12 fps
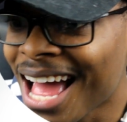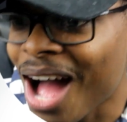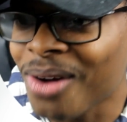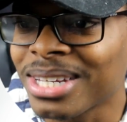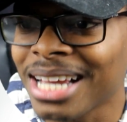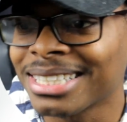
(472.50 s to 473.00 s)

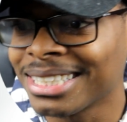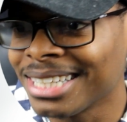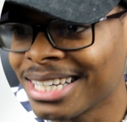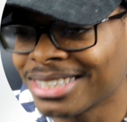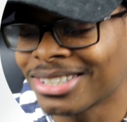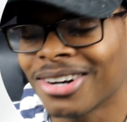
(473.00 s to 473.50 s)
was actually
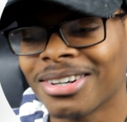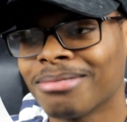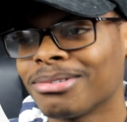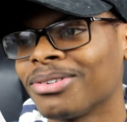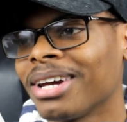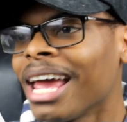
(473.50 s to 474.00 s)
getting turned
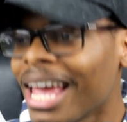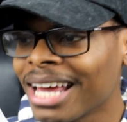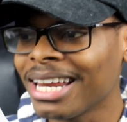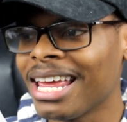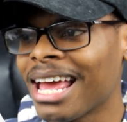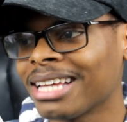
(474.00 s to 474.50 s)
up to it
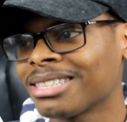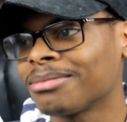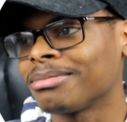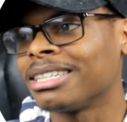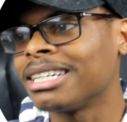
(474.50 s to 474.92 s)
and he has some